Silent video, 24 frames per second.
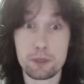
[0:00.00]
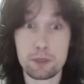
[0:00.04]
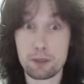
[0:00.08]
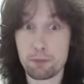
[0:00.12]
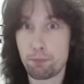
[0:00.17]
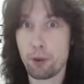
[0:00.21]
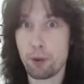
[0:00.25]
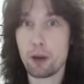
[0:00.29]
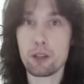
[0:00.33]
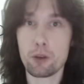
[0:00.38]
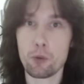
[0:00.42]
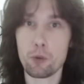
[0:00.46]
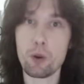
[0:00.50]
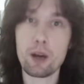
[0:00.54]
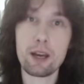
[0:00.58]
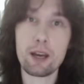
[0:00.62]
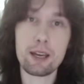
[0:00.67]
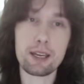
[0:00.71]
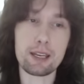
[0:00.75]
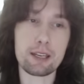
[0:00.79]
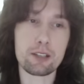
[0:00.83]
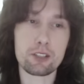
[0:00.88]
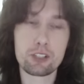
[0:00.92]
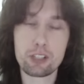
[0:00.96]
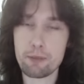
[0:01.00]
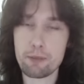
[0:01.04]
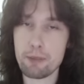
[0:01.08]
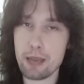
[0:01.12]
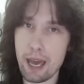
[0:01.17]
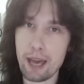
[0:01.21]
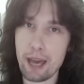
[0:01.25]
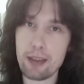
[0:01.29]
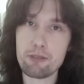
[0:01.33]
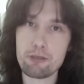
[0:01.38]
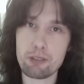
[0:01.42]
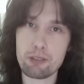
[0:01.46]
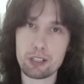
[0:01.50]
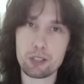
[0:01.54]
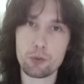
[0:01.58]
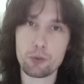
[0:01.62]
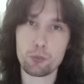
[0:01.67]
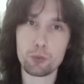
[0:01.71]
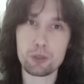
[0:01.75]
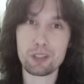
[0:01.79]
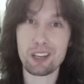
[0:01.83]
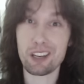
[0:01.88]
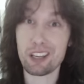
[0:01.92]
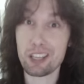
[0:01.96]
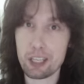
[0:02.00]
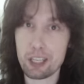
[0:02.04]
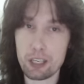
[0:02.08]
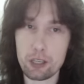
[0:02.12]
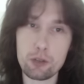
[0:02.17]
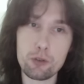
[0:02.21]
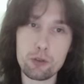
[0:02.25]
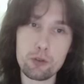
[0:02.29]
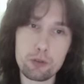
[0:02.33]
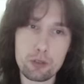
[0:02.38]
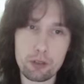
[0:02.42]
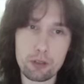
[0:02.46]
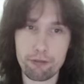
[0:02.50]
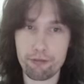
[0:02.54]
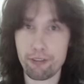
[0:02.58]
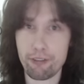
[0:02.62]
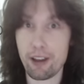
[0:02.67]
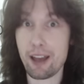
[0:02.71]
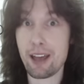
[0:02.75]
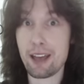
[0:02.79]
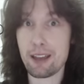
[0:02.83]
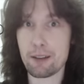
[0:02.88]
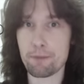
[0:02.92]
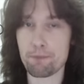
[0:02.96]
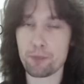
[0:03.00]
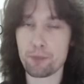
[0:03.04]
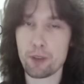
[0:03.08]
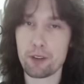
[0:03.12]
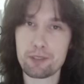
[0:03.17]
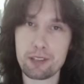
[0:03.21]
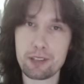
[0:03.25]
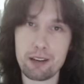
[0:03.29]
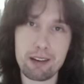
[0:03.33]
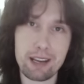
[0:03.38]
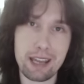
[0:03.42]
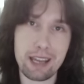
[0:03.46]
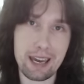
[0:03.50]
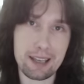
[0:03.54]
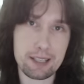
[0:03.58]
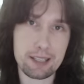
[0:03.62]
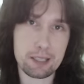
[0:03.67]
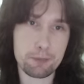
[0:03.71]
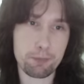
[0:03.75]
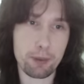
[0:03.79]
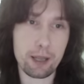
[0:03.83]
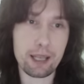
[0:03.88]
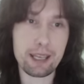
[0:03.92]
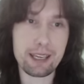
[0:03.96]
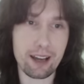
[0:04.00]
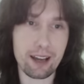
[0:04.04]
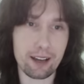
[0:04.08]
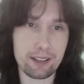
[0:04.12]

by the way, Jimi Hendrix was a huge fan of Terry Kath's playing.